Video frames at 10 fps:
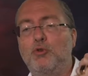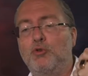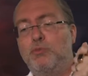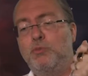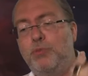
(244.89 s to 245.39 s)

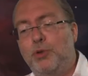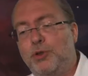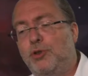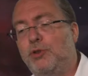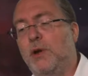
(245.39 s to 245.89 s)
to
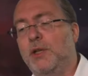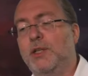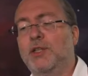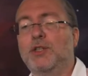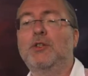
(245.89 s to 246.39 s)
put your
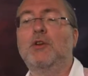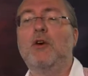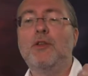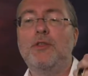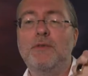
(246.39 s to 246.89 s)
attention
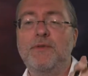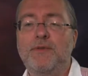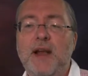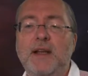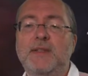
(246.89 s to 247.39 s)
on the
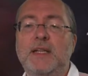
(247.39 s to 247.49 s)
fact